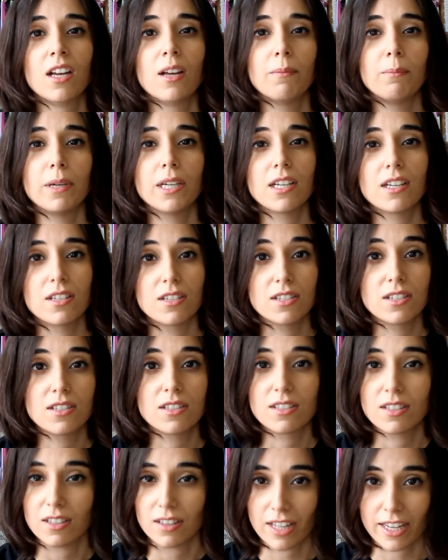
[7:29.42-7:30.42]

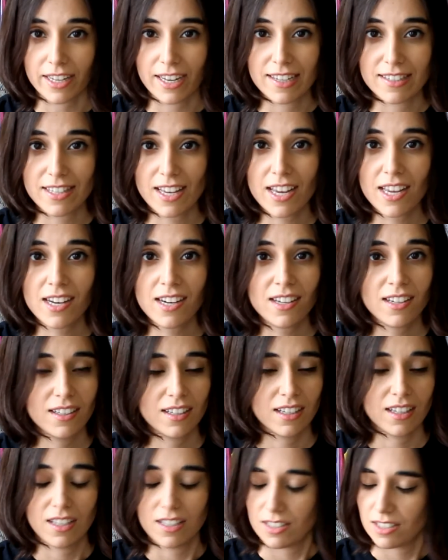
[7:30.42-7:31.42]
because like I said,
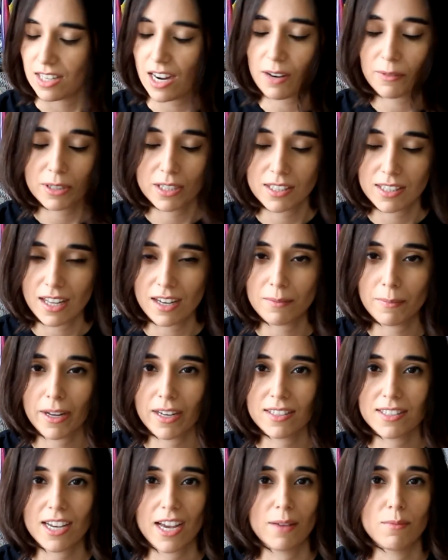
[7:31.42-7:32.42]
it's not worth that
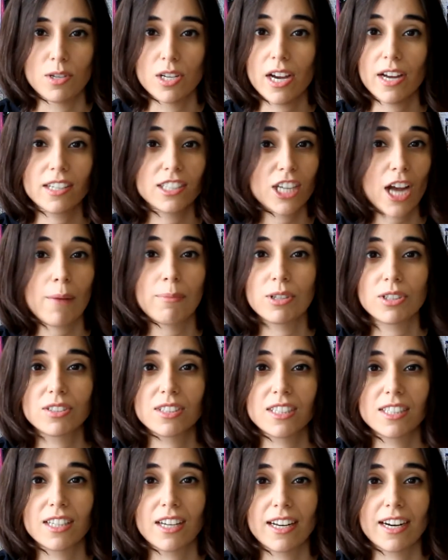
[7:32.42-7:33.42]
amount of time. You got
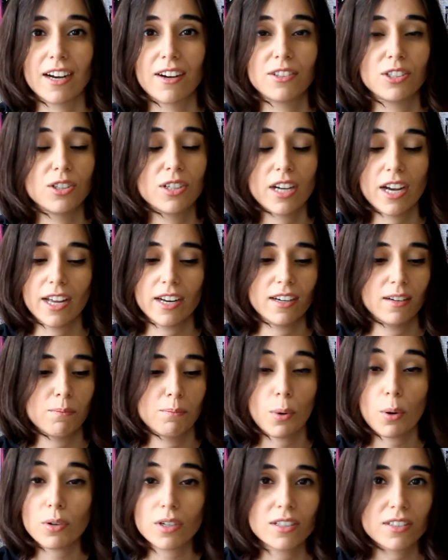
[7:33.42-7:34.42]
chapters to get out, you got
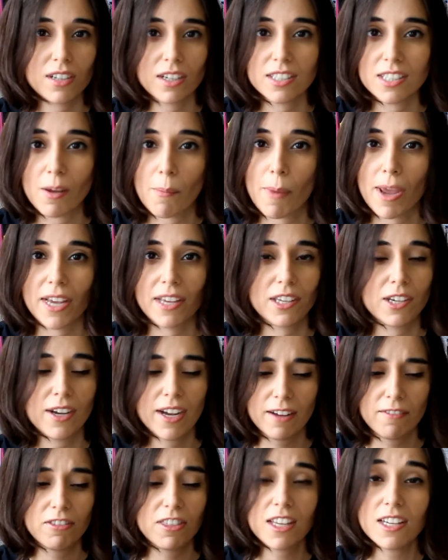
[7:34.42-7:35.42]
bonus art to make, you
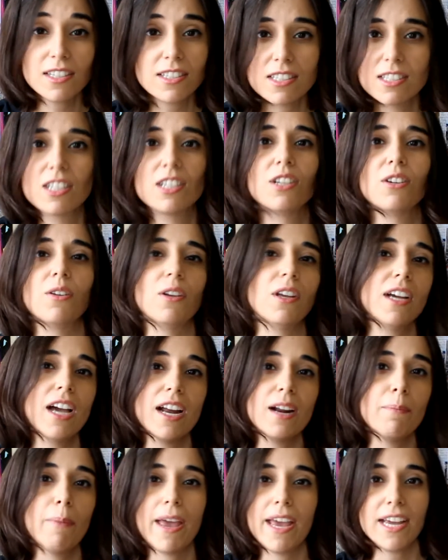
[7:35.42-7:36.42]
have things to do, you
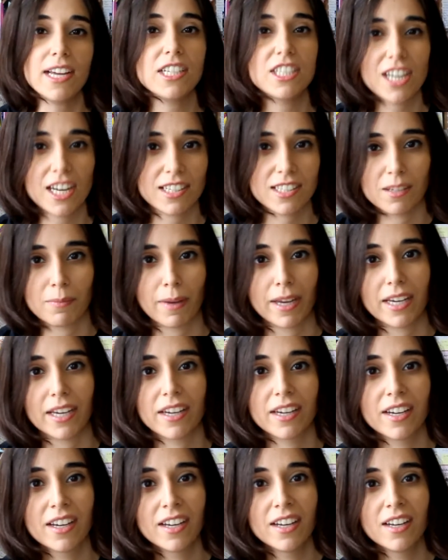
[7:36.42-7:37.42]
got a paycheck to make.
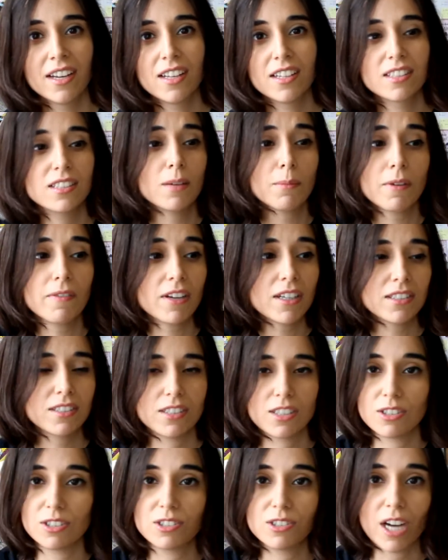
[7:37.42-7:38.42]
Some of
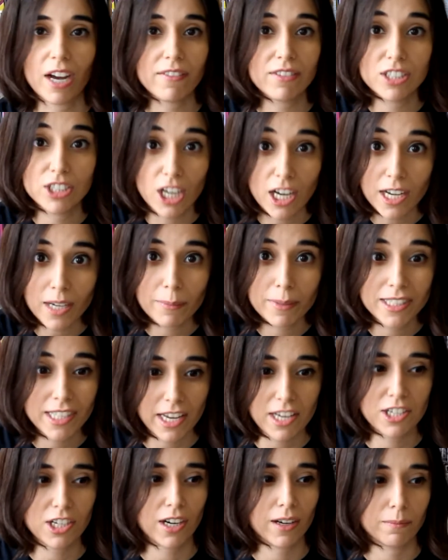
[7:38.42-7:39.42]
us, you have a job, a
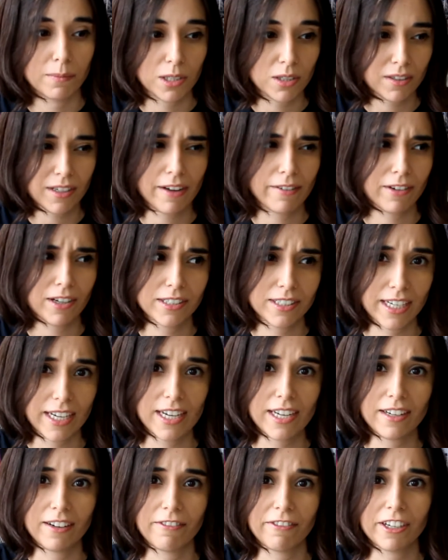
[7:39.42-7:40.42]
day job. You don't have all
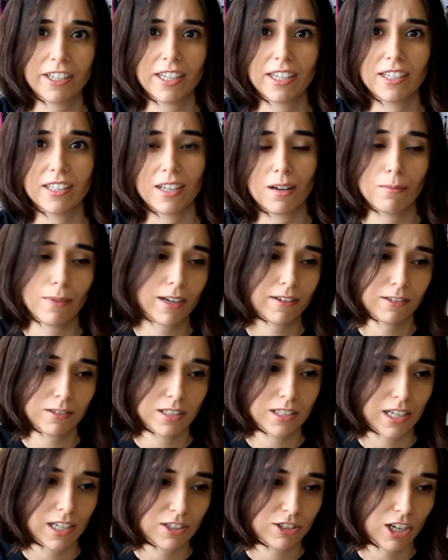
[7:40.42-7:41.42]
day to freaking come back from
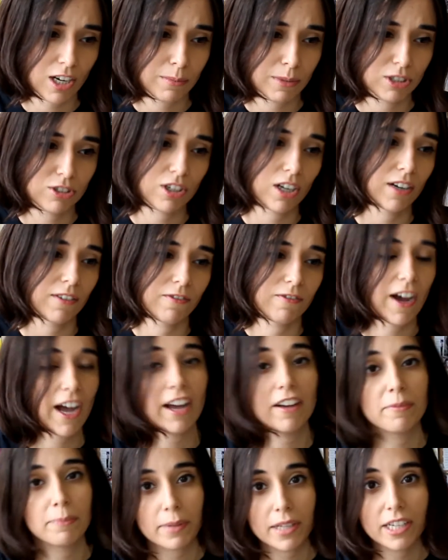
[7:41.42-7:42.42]
your day job and draw
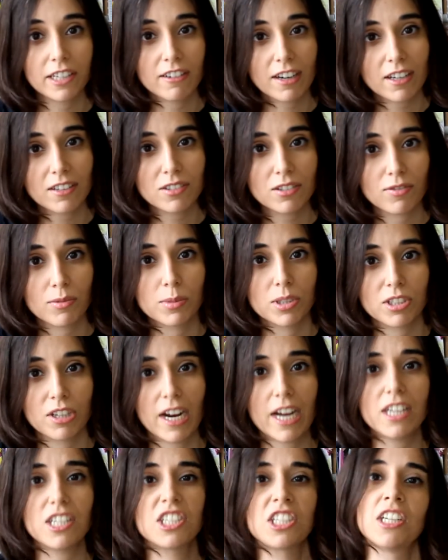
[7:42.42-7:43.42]
5 playgrounds from
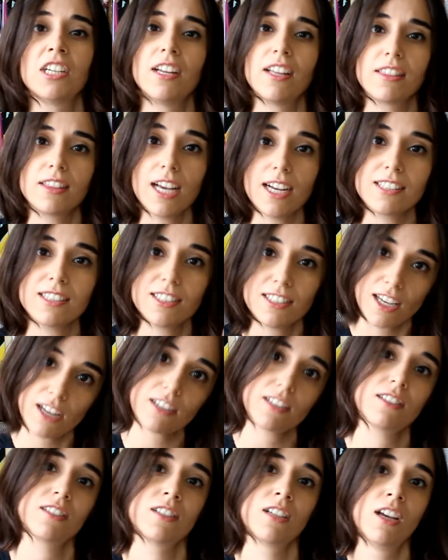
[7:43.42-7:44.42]
scratch. That
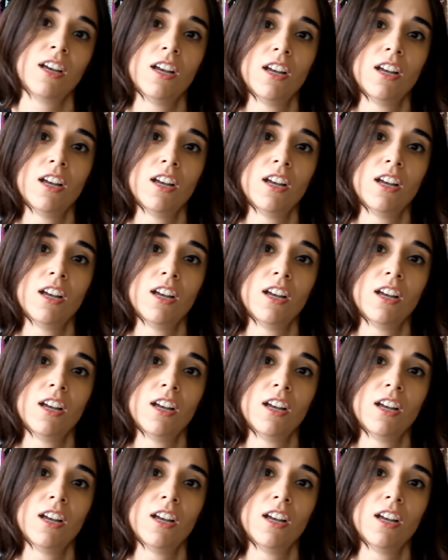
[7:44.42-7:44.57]
sucks.